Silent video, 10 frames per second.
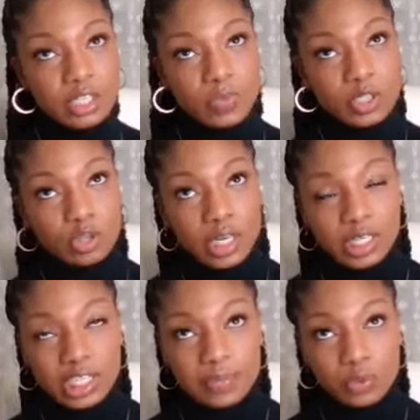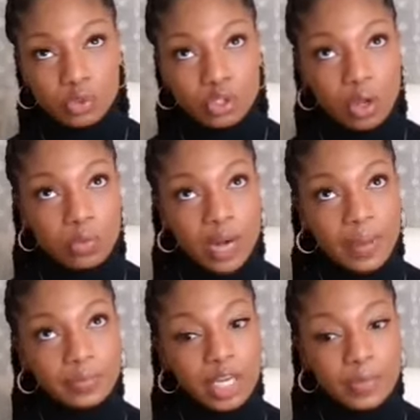been trying to keep you so
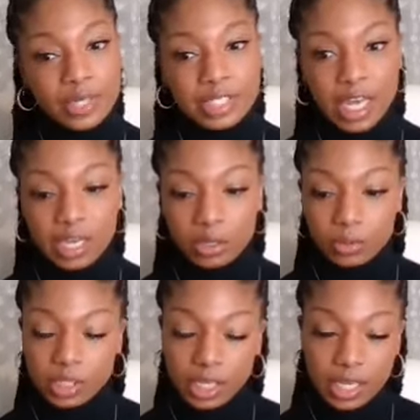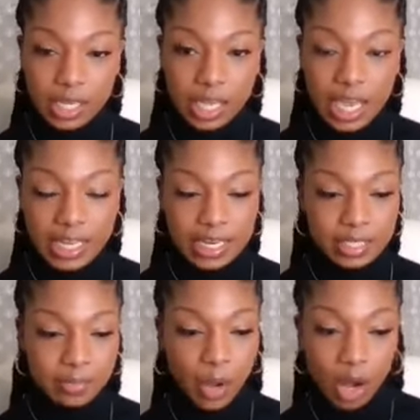wrapped up and tangled in
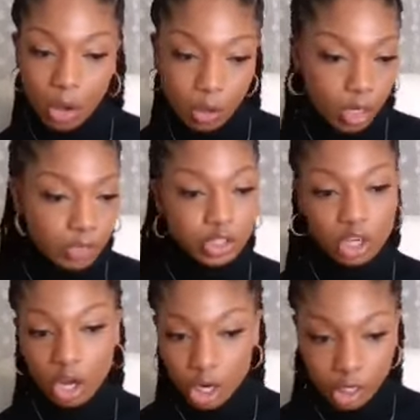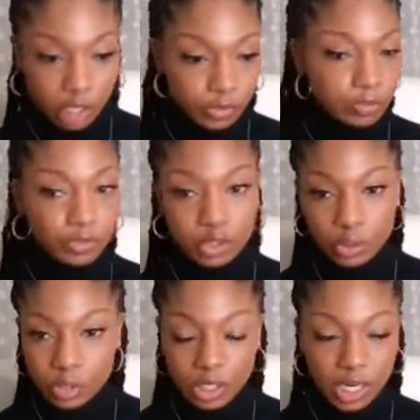this ball of yarn, of
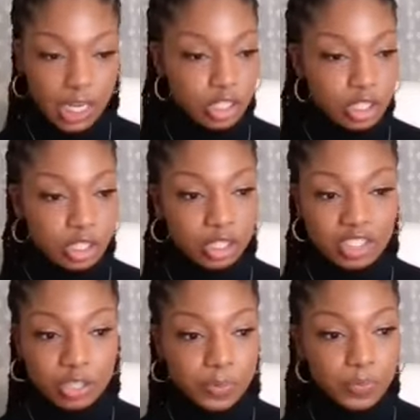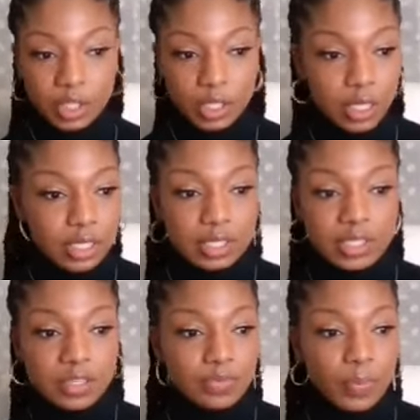confusion and just
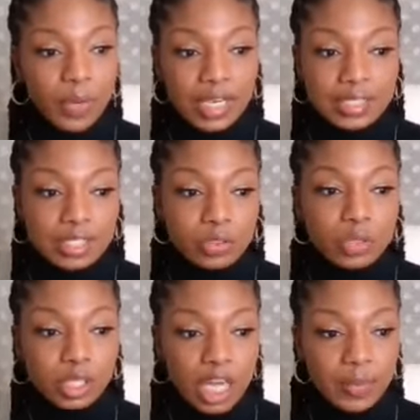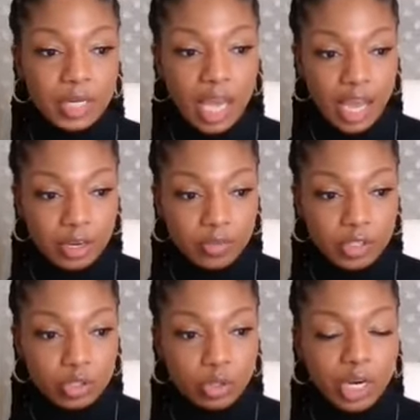as if. But I see you climbing out of it.
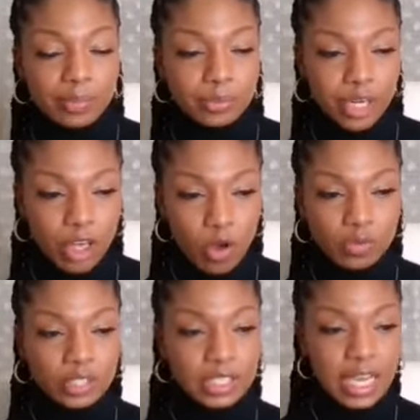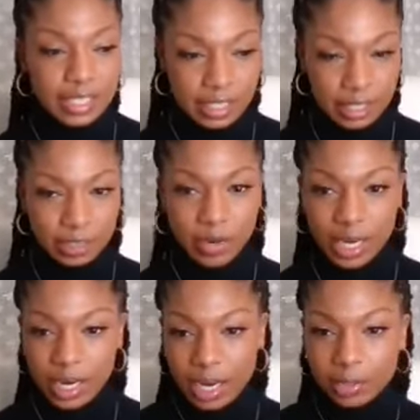So Lord, I pray over Destiny
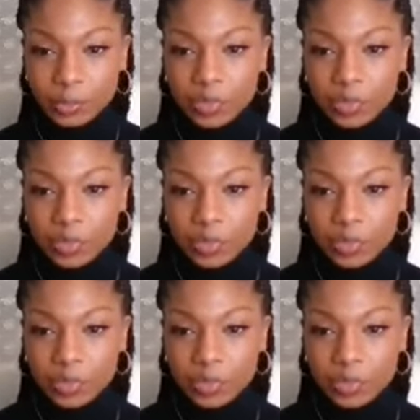right now.